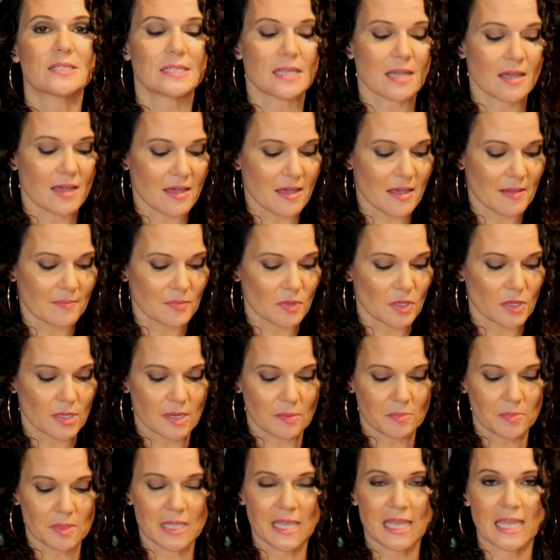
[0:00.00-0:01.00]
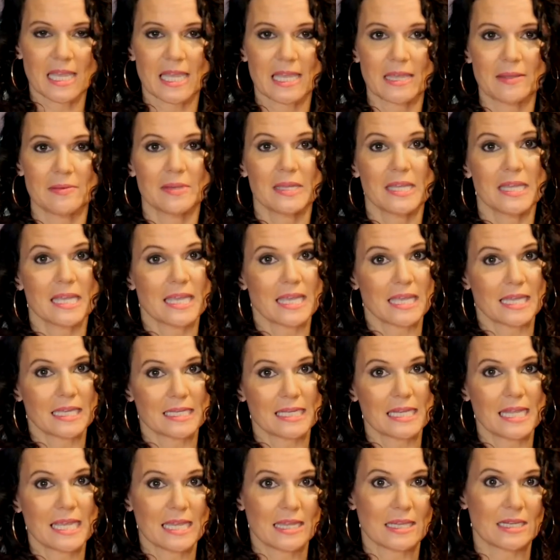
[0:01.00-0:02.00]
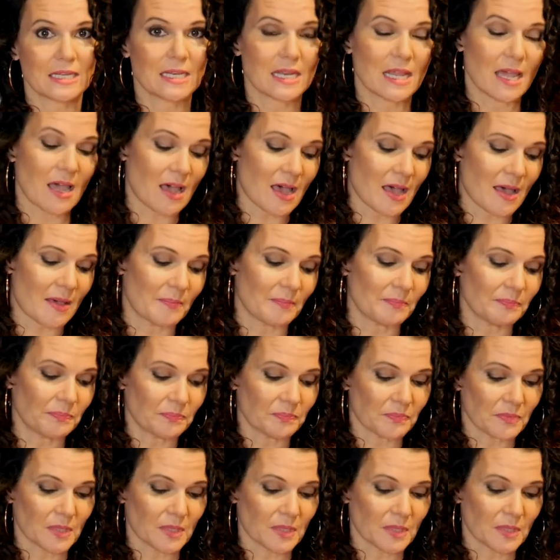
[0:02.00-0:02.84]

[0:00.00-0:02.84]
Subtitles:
I'm going to play it in, a